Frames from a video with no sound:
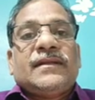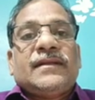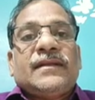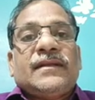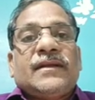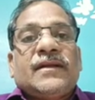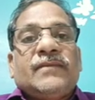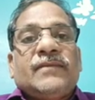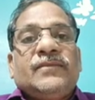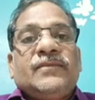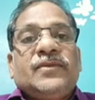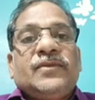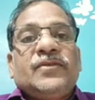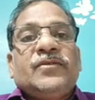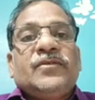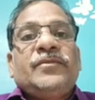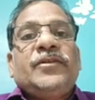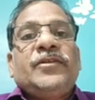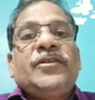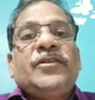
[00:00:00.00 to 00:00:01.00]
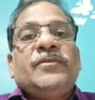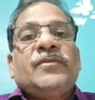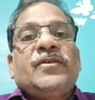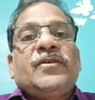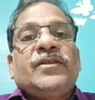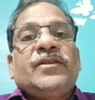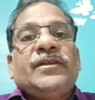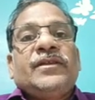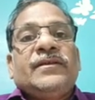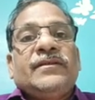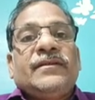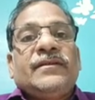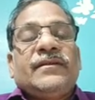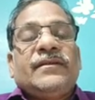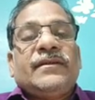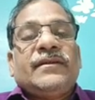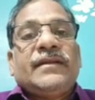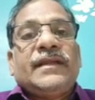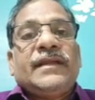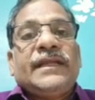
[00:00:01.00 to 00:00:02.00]
absorptive molecule,
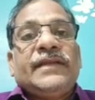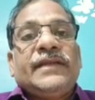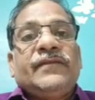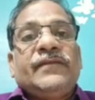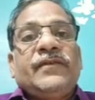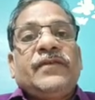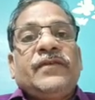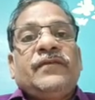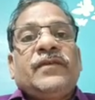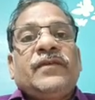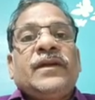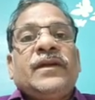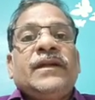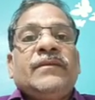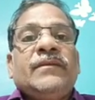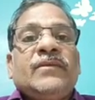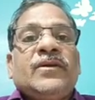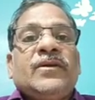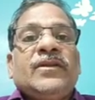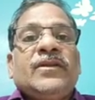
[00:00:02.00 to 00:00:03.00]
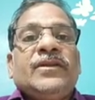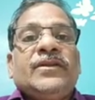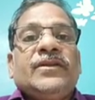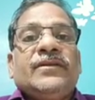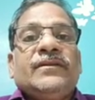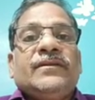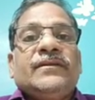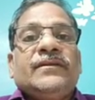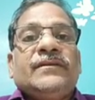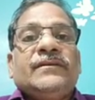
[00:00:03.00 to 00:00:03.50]
liquefied molecule.